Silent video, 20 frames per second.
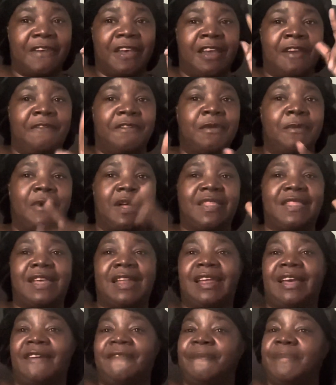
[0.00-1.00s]
everyone that
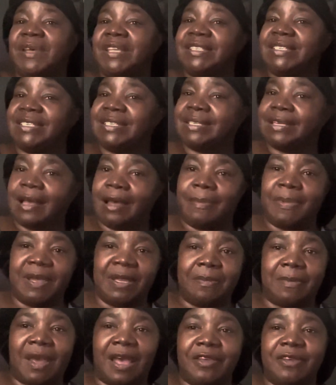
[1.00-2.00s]
have been subbing
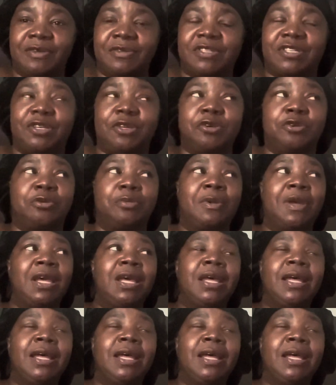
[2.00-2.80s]
my YouTube,